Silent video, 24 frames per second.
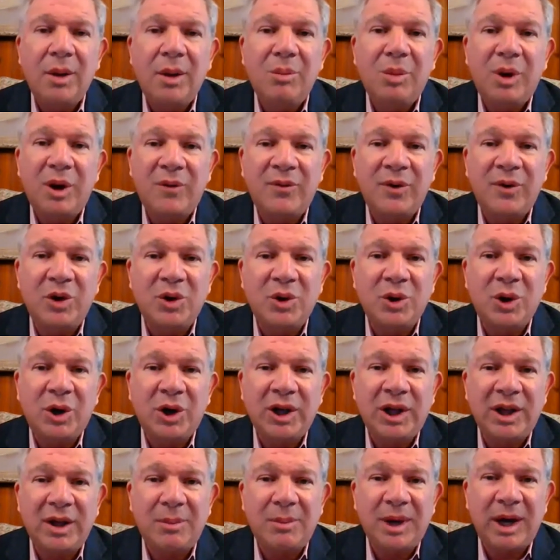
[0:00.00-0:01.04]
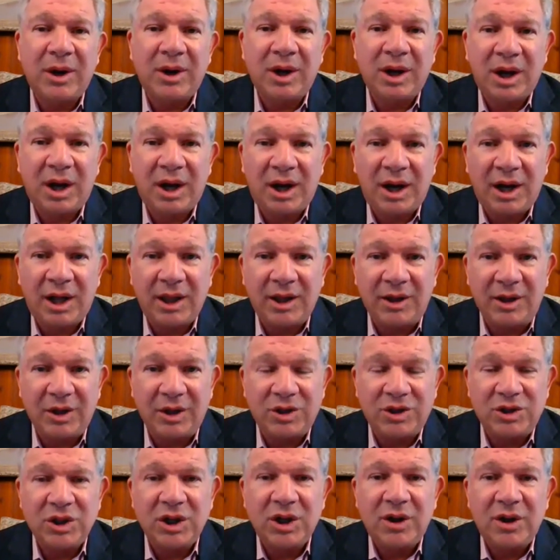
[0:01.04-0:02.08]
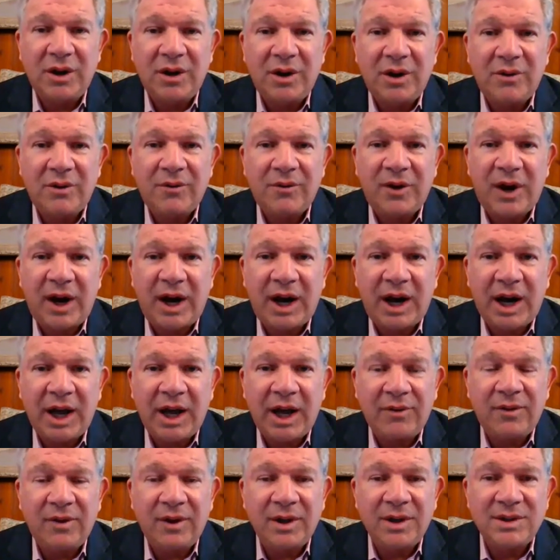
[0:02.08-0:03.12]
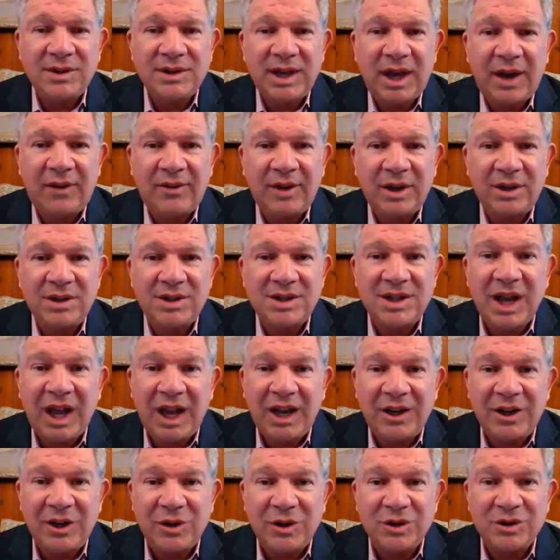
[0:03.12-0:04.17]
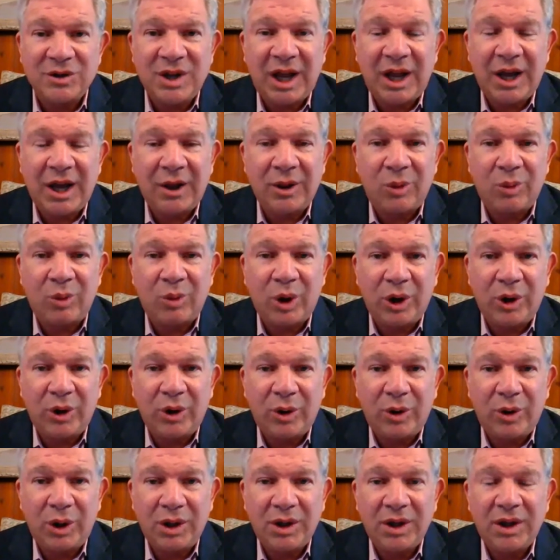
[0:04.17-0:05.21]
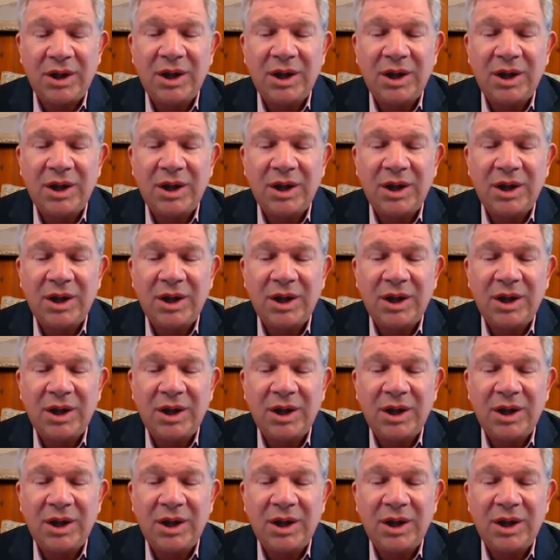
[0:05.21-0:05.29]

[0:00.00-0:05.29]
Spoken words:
But if you're talking about college, 5, 7, 10 years down the road,